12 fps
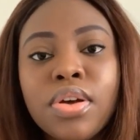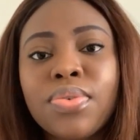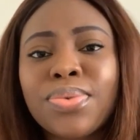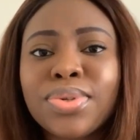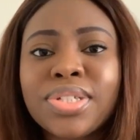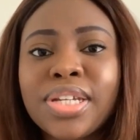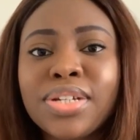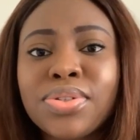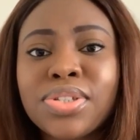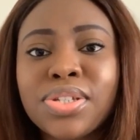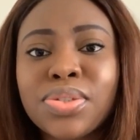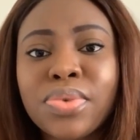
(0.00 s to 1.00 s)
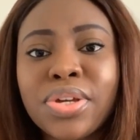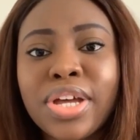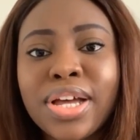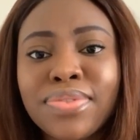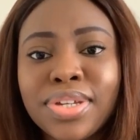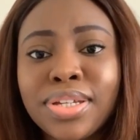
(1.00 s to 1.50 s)
Of course, there are those days where you
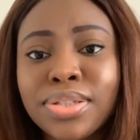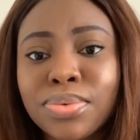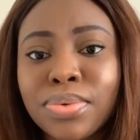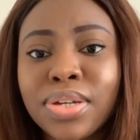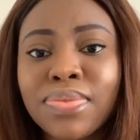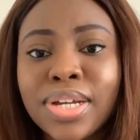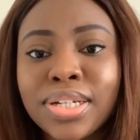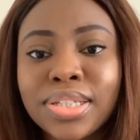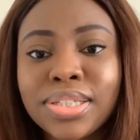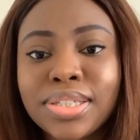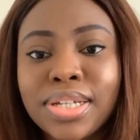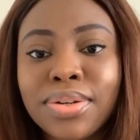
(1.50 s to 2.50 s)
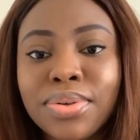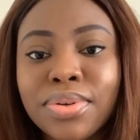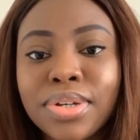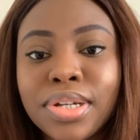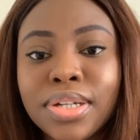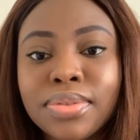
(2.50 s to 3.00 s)
have heat wave and it's
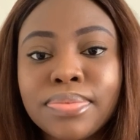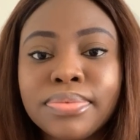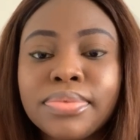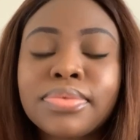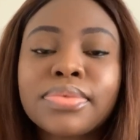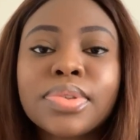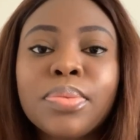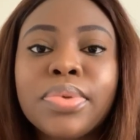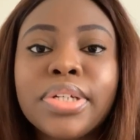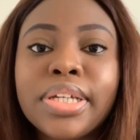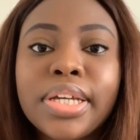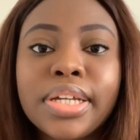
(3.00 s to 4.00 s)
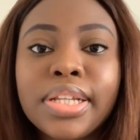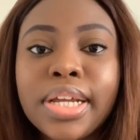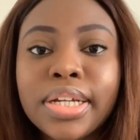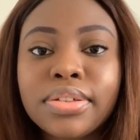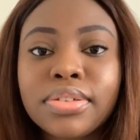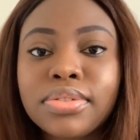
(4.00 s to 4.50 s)
annoying, but yeah, like